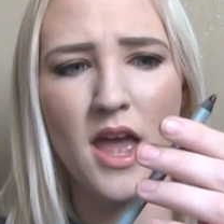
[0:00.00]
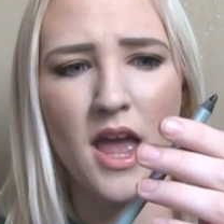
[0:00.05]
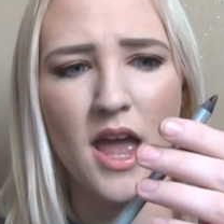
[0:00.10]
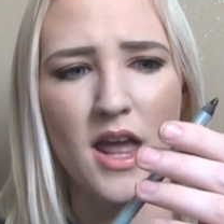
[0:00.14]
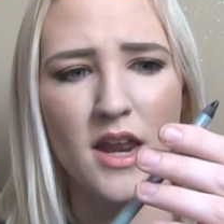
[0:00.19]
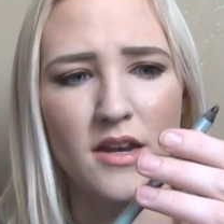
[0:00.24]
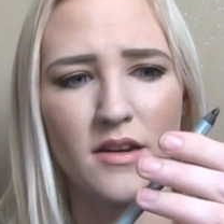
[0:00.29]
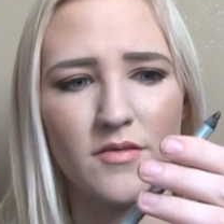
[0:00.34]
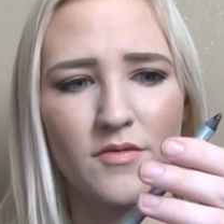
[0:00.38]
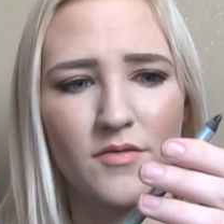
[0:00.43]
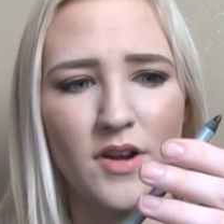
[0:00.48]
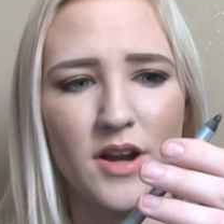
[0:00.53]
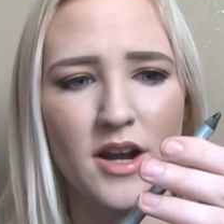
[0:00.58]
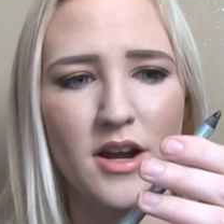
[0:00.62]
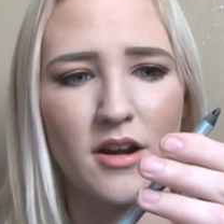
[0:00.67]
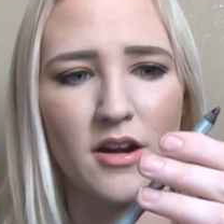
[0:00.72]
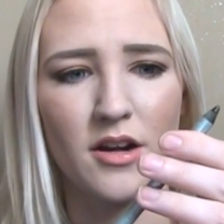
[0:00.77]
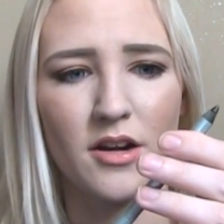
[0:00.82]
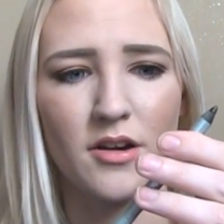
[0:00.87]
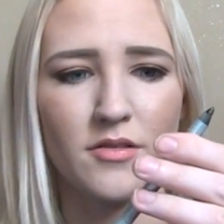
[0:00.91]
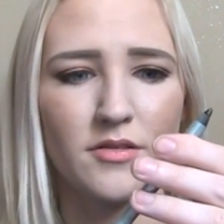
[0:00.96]
And right here,
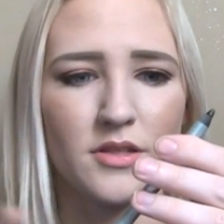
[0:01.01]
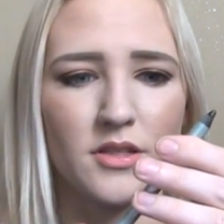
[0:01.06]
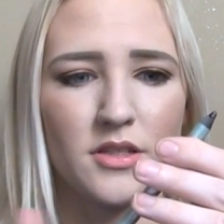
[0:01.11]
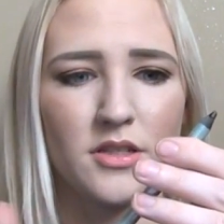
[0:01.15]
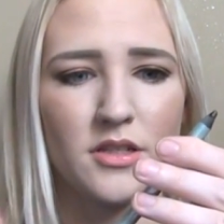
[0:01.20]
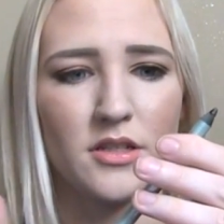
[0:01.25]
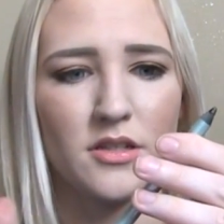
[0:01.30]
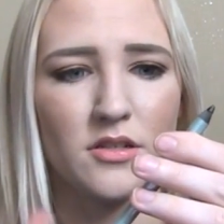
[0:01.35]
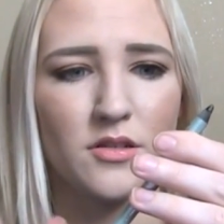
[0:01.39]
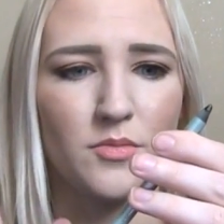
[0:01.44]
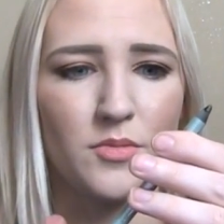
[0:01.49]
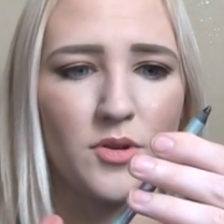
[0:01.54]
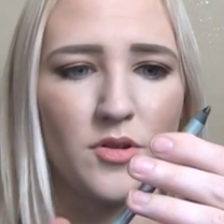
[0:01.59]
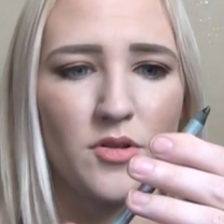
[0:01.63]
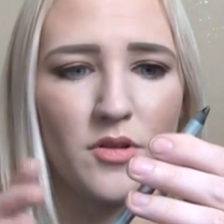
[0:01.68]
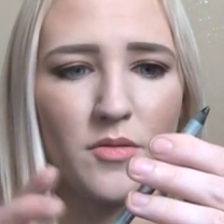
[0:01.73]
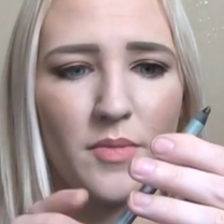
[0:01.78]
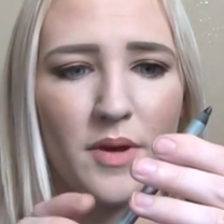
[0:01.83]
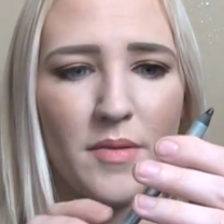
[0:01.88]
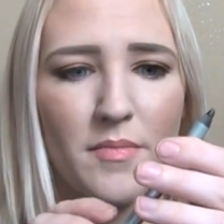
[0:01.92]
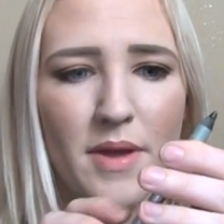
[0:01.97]
you know, it says
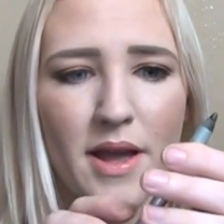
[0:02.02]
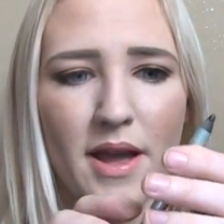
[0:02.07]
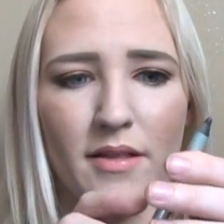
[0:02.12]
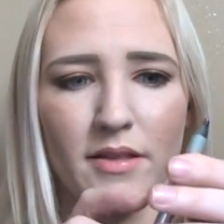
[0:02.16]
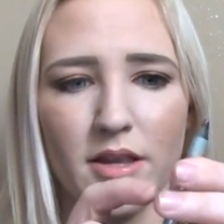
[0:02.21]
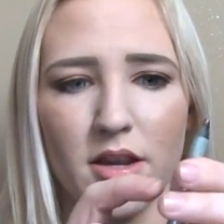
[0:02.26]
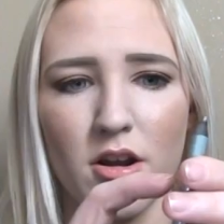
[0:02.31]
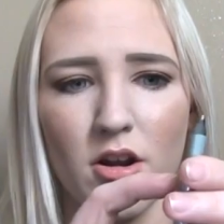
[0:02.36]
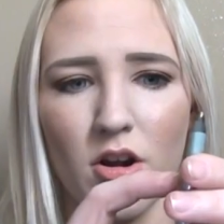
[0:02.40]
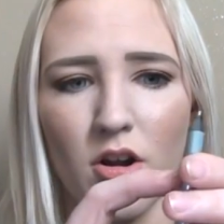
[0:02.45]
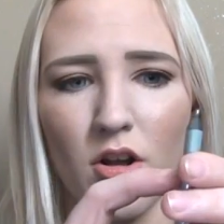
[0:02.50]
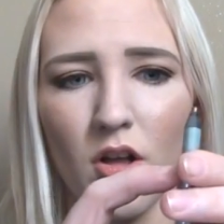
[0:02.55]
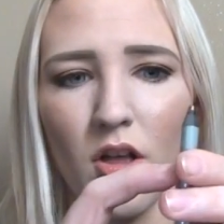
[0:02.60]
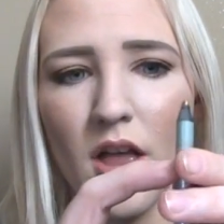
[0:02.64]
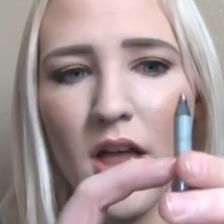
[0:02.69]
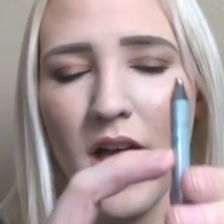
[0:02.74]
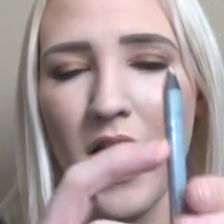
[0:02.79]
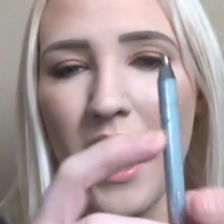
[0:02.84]
distributed by Mally Girl,